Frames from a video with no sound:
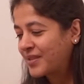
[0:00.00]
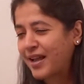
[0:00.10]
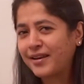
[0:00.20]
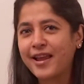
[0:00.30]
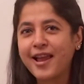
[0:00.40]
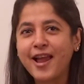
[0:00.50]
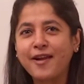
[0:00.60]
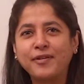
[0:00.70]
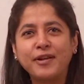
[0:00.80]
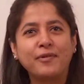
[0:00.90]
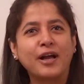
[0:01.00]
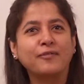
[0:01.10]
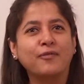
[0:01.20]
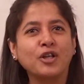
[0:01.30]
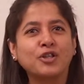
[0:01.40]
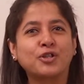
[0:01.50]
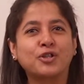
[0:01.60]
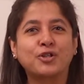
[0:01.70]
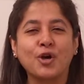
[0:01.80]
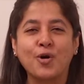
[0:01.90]
And everyone was
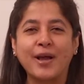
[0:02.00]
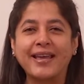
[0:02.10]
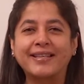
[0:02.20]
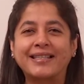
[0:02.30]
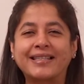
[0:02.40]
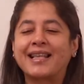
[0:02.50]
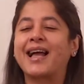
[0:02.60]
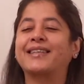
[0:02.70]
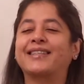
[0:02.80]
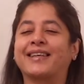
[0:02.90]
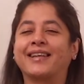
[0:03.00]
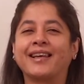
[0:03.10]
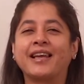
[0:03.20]
so excited.